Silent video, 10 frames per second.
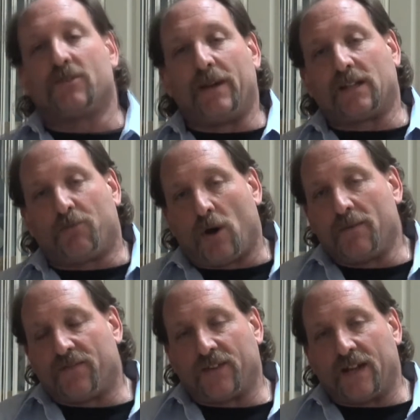So I make the
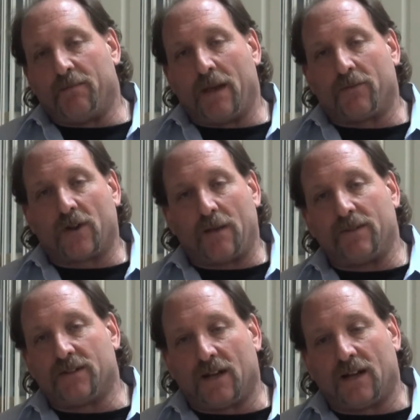appointment for the mammogram
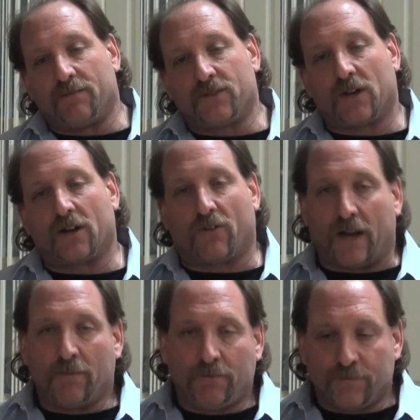and
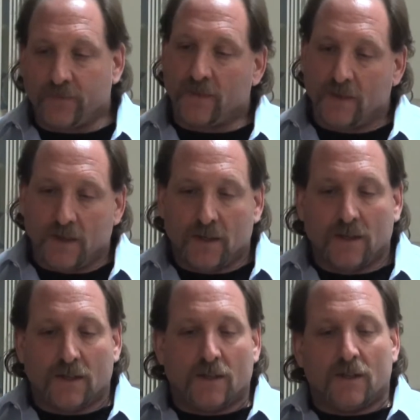sonogram.
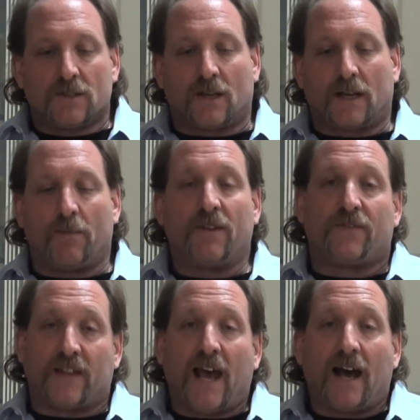So I come in
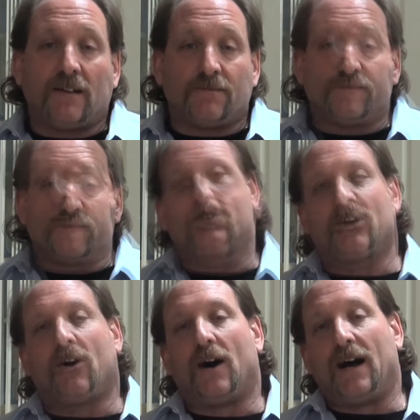for that.
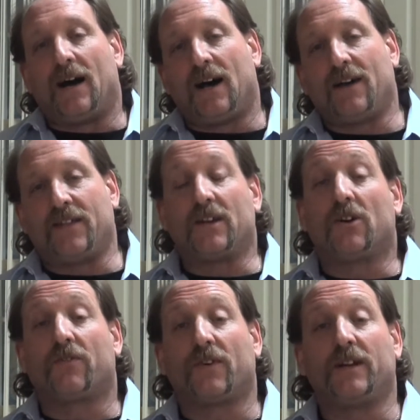So I then
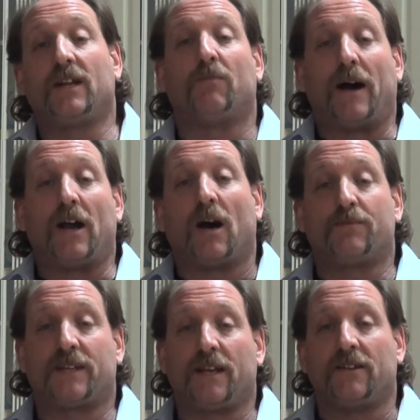go for a needle
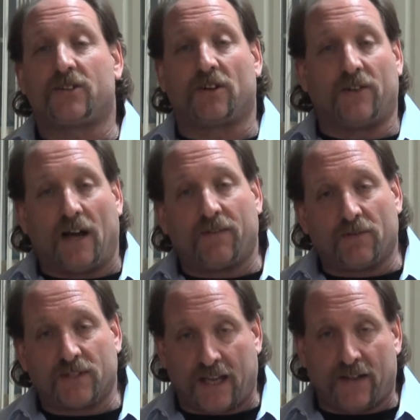biopsy, and sure enough, it
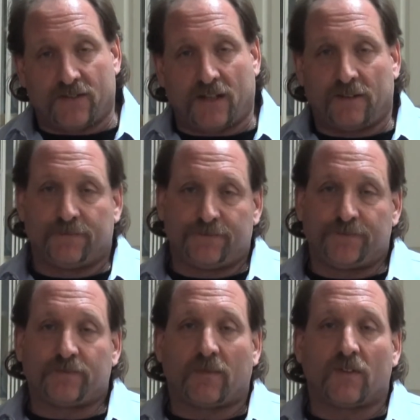was cancer.
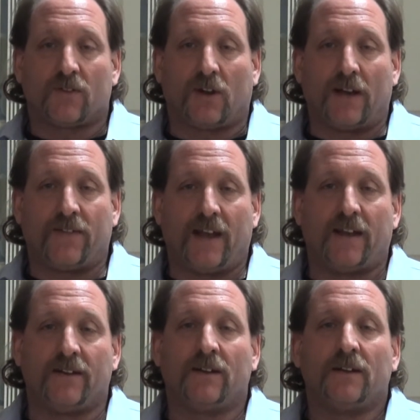So I
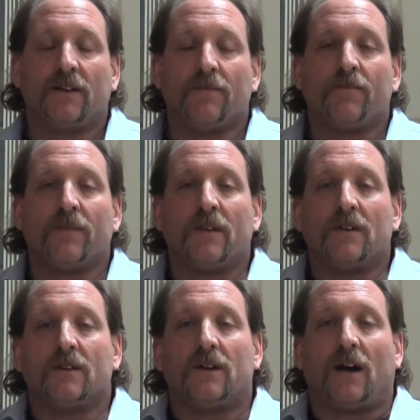then,
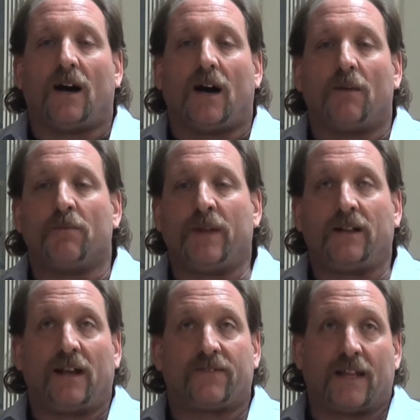
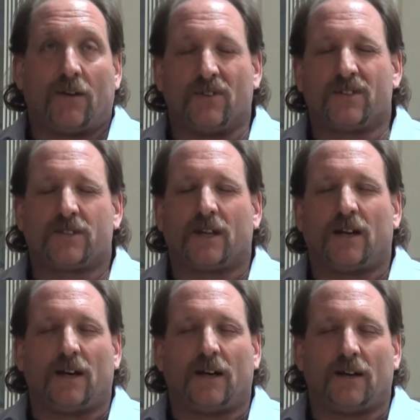immediately after that was,
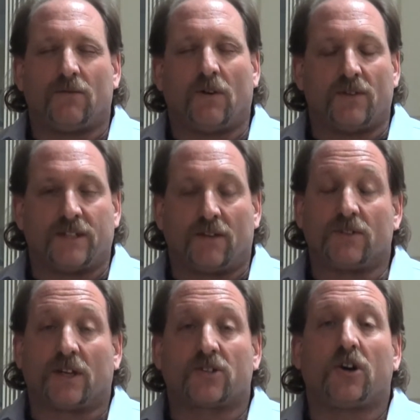what was it? It
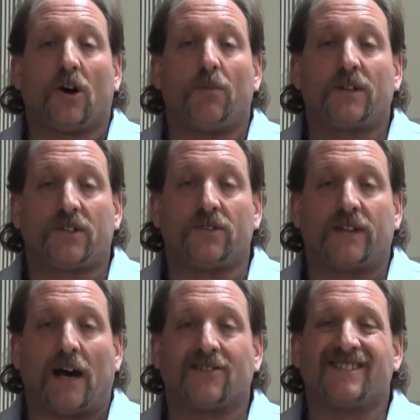was October
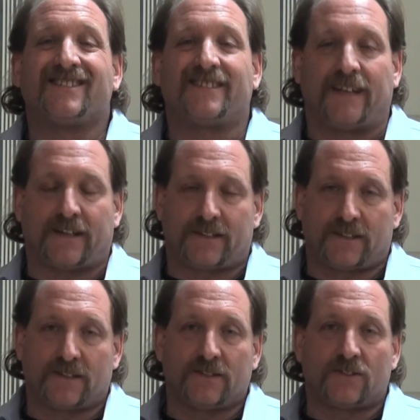2006.